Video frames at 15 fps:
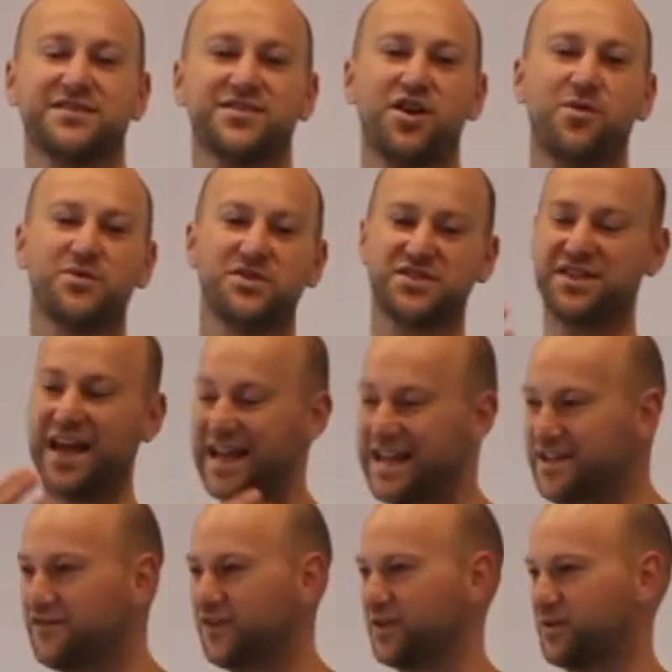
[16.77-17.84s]
Psalm which
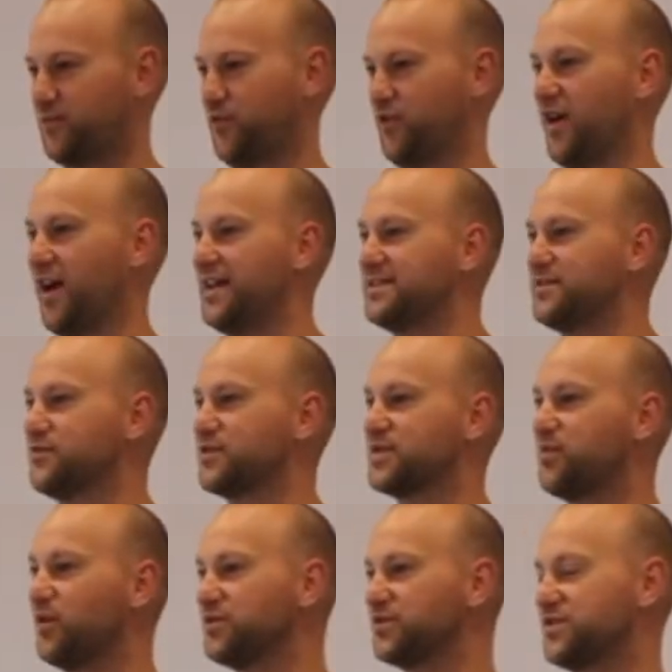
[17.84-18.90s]
David prays in
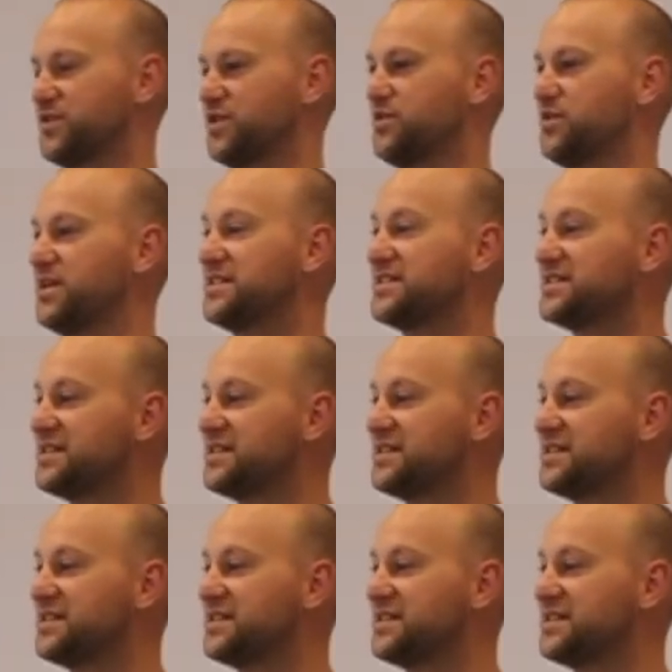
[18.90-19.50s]
response to his